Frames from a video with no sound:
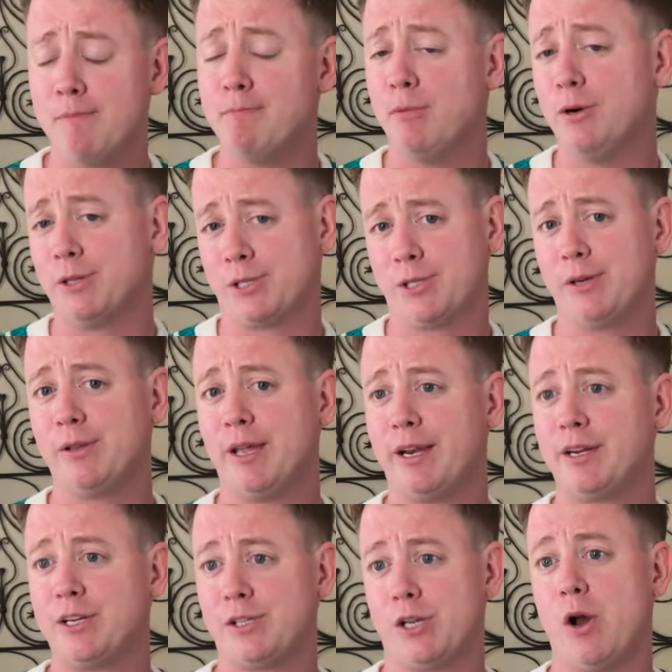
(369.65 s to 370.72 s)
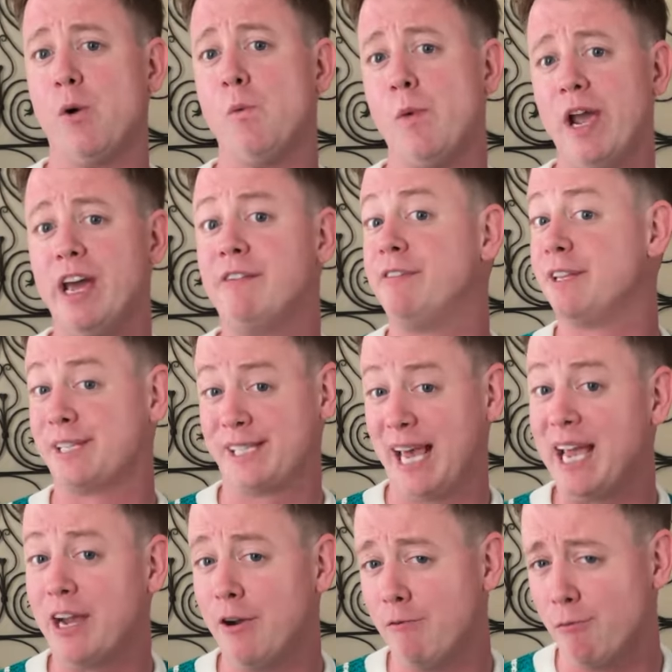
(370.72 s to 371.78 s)
more so than just a weird for the
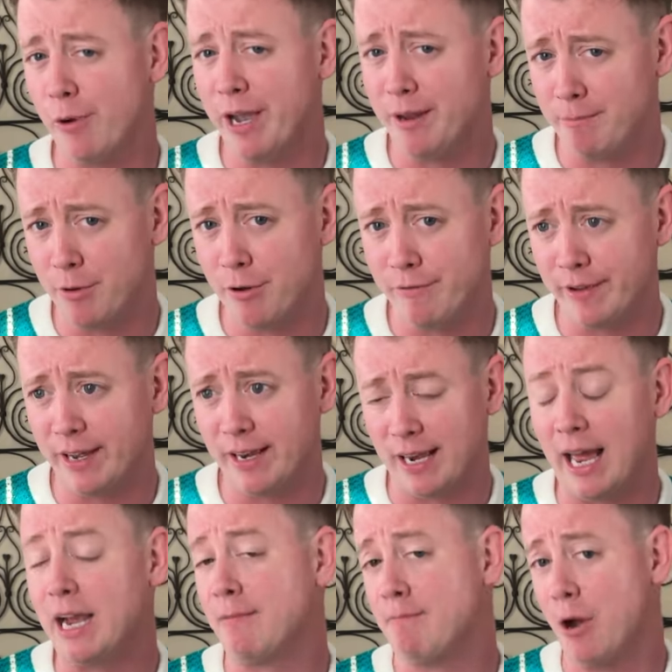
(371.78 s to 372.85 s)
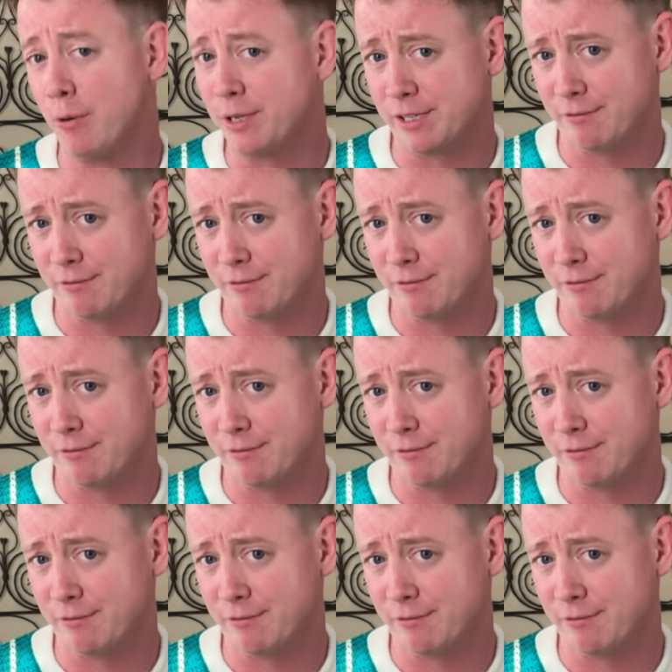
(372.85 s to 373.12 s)
sake of weird movie like Beau is